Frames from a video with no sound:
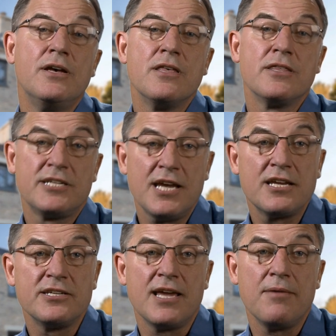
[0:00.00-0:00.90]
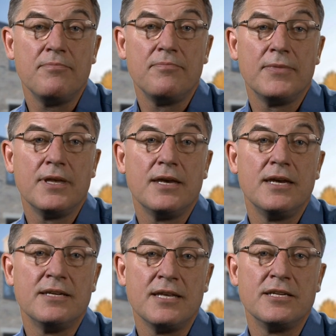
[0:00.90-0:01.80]
The second step
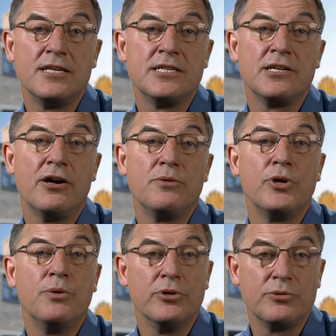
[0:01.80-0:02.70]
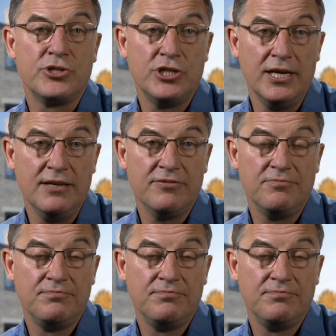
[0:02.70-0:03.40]
is then to decide what you want to achieve.